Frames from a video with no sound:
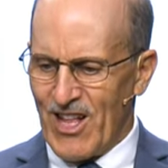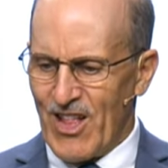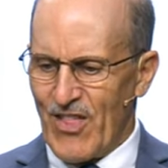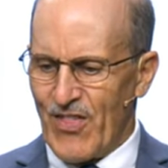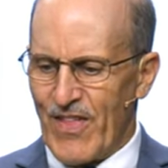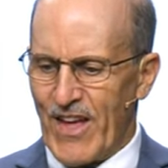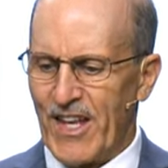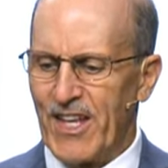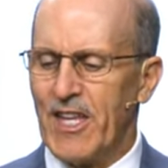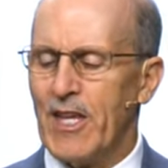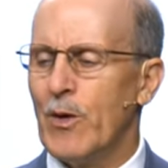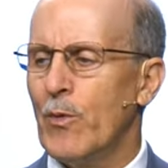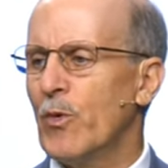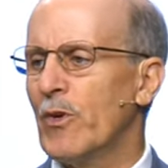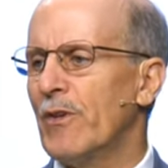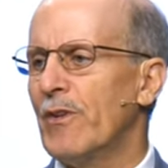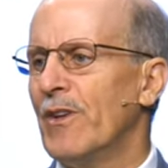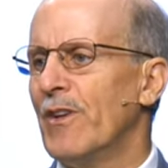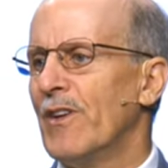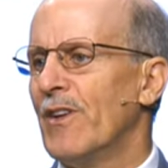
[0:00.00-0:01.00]
that he
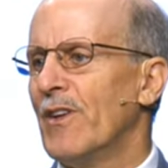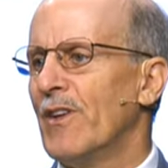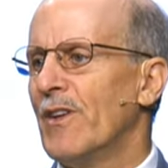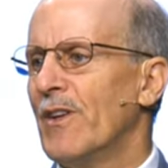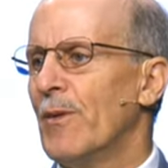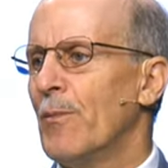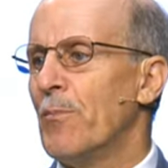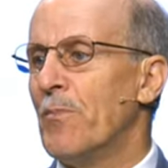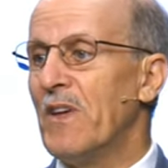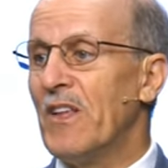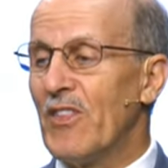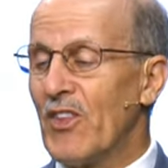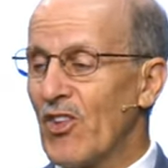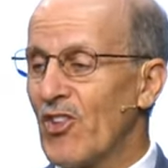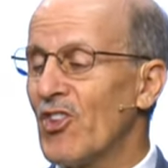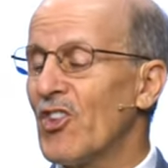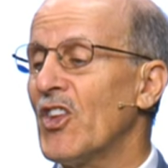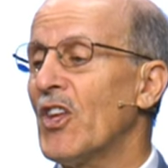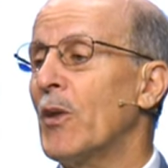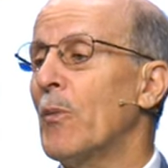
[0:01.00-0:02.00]
would be the
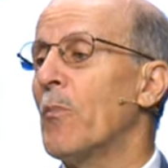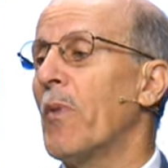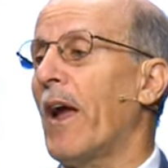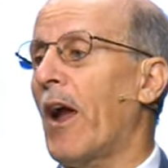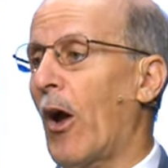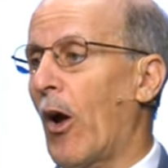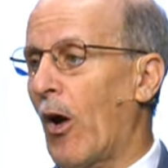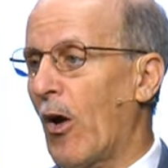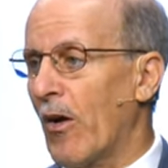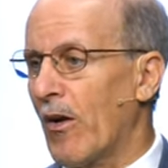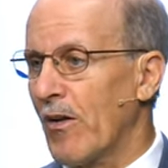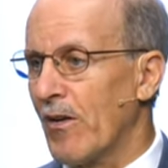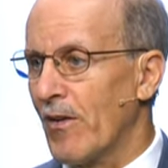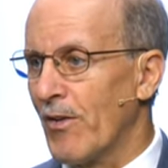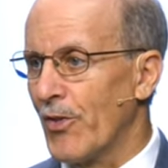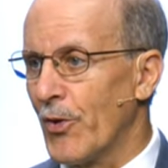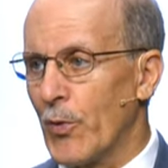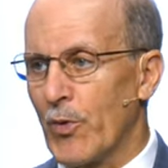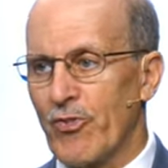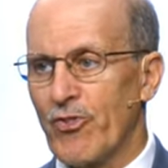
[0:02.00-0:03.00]
sin bearer
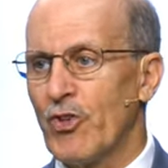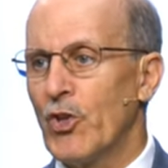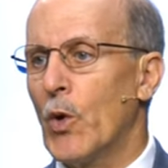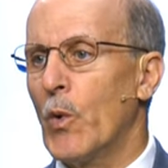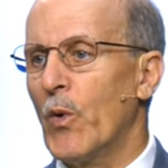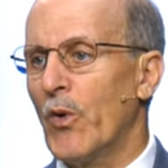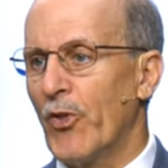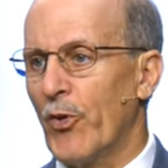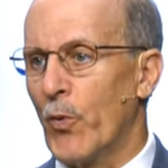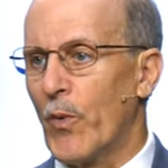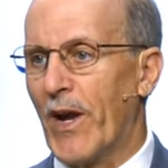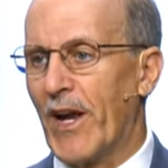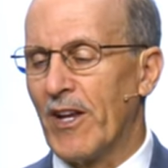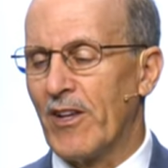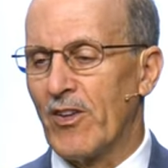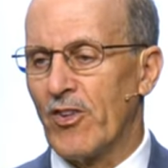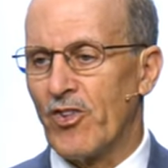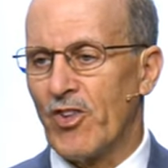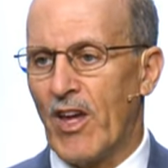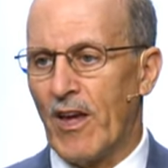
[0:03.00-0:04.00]
there was no other way
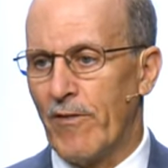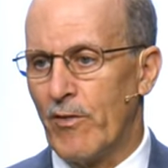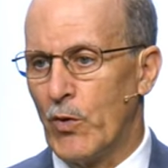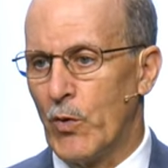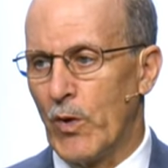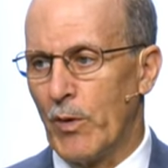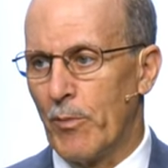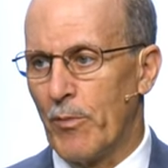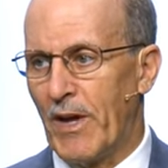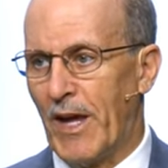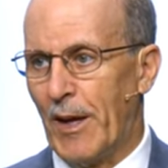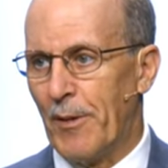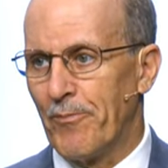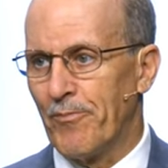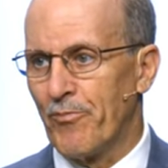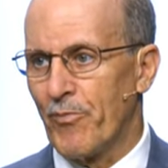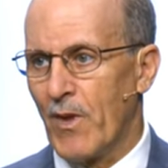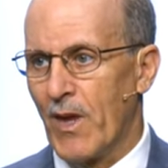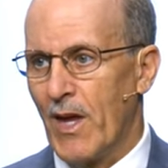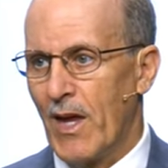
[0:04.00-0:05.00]
to save you and me.
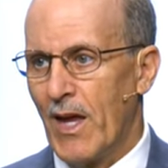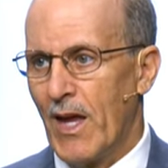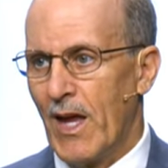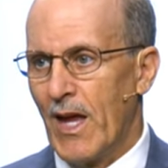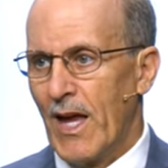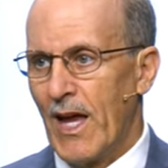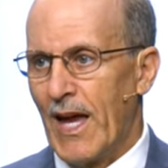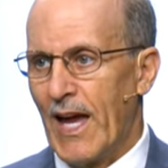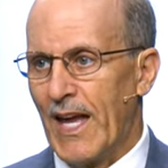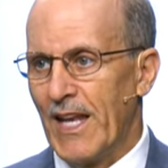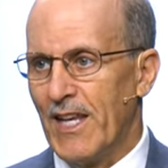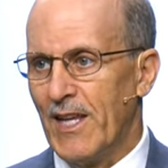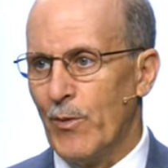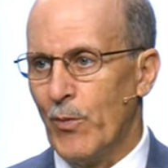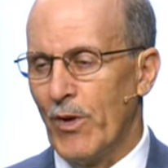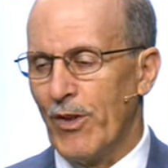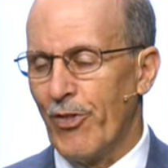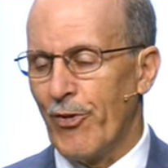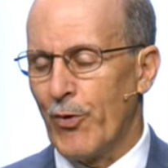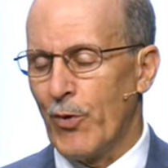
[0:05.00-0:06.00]
And he
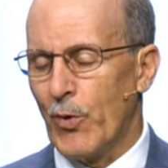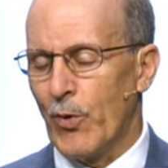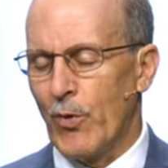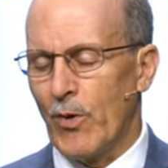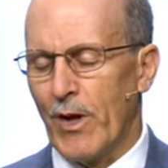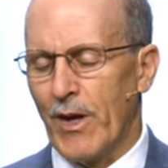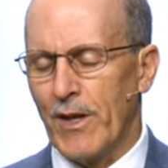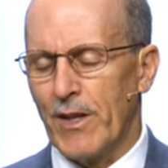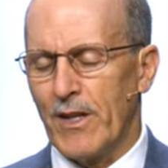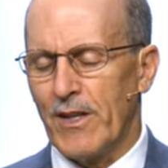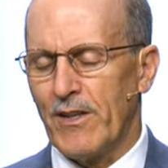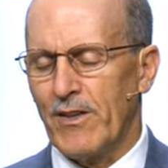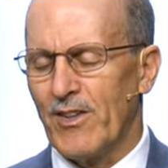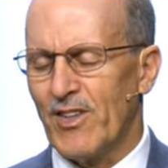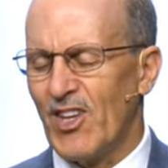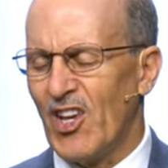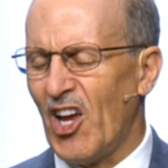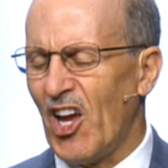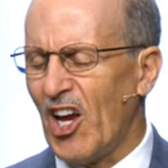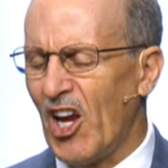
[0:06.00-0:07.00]
went through an, a
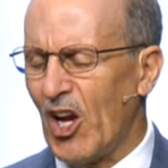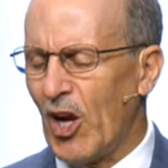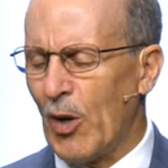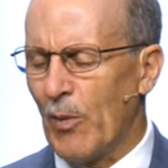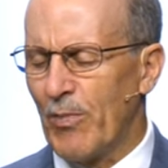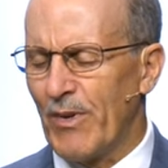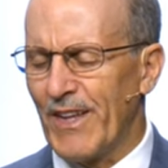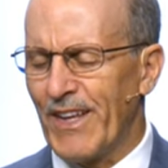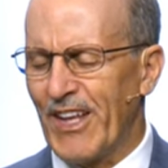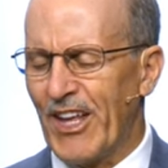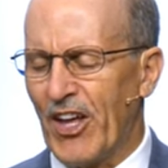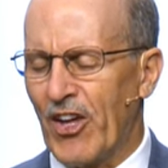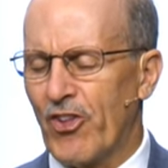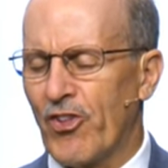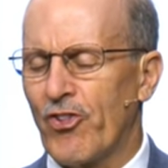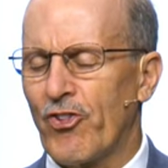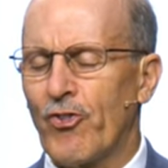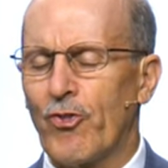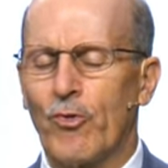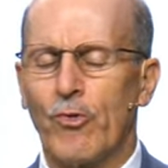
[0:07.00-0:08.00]
terribly
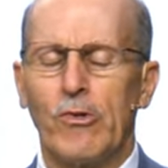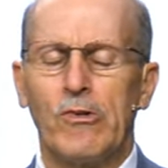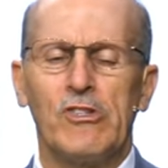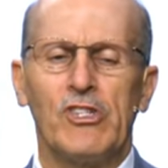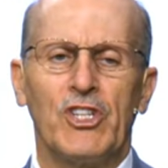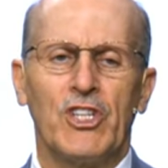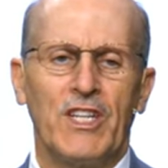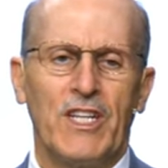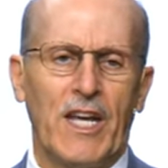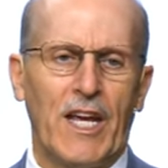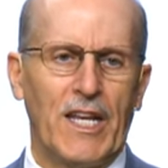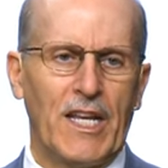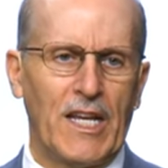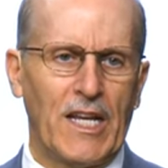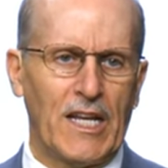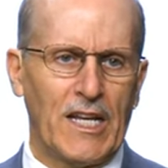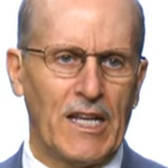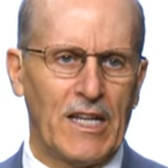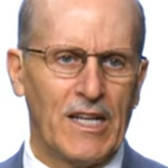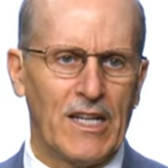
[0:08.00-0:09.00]

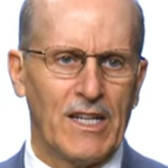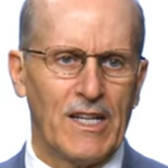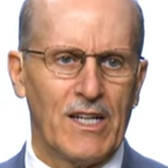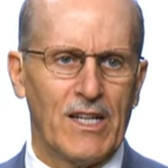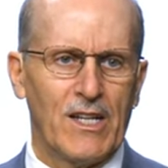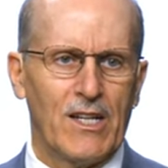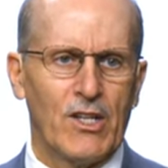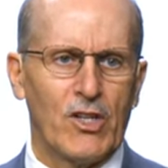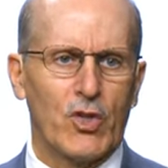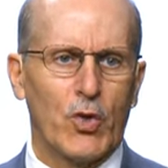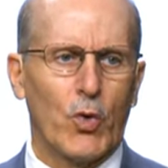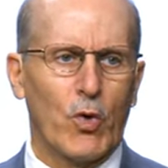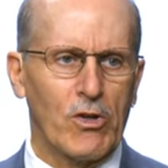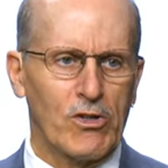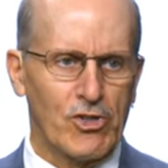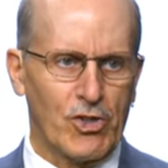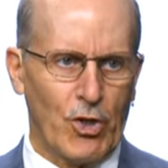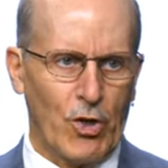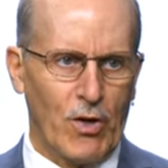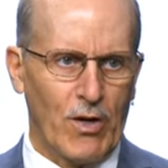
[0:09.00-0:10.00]
excruciating
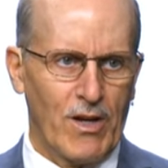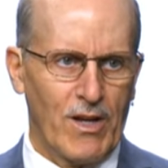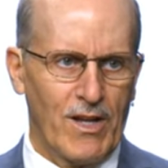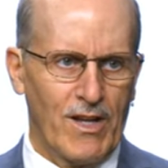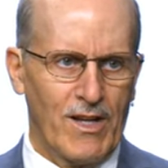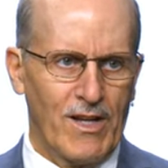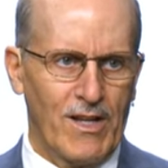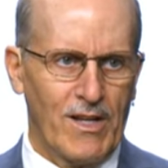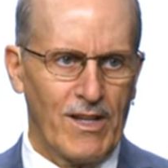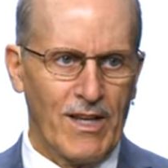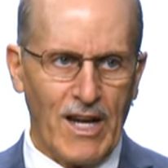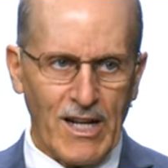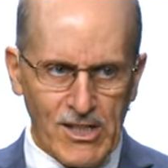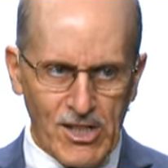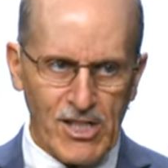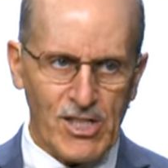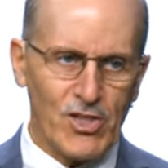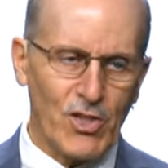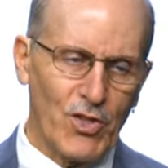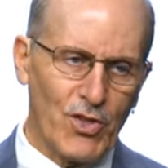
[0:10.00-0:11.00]
torture, not
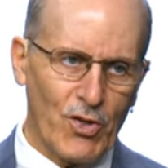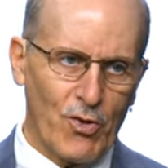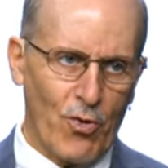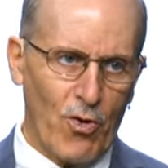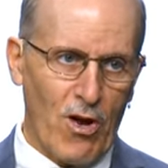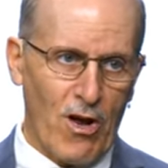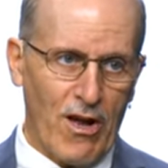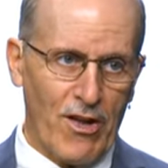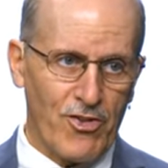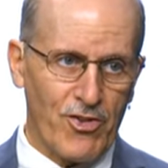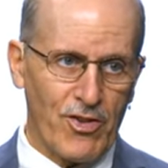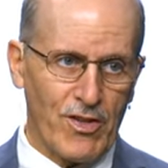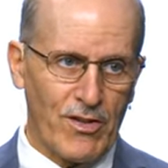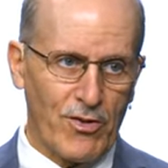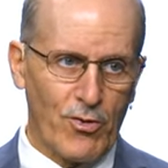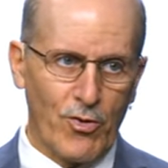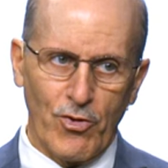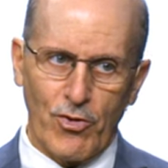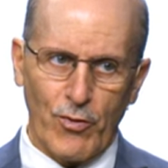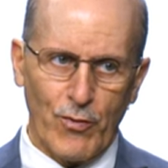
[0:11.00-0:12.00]
just on the cross, and
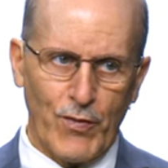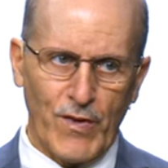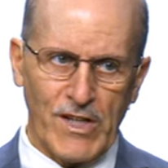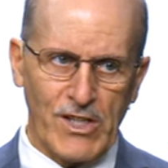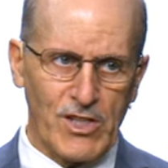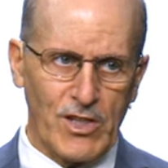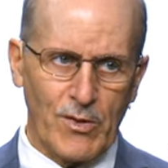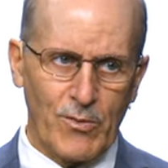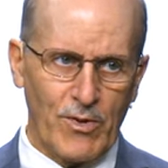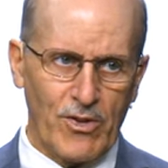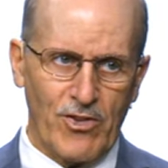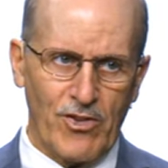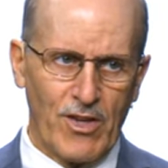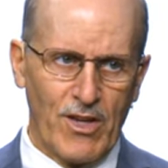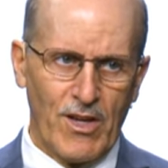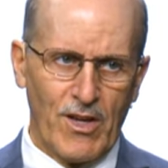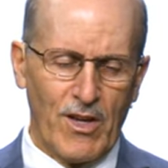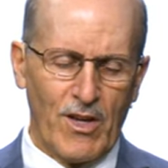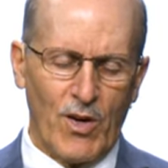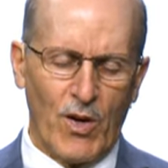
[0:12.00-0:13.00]
crucifixion was
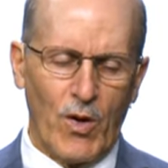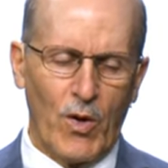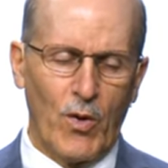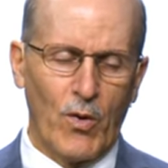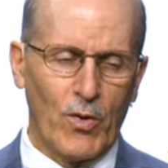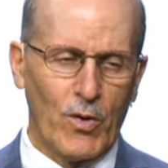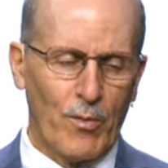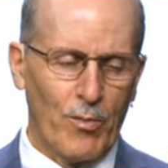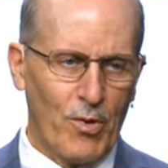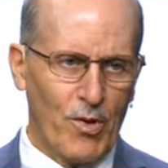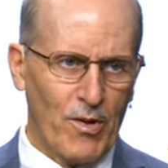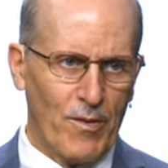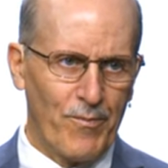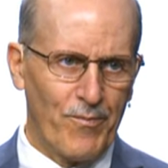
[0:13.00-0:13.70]
horrible.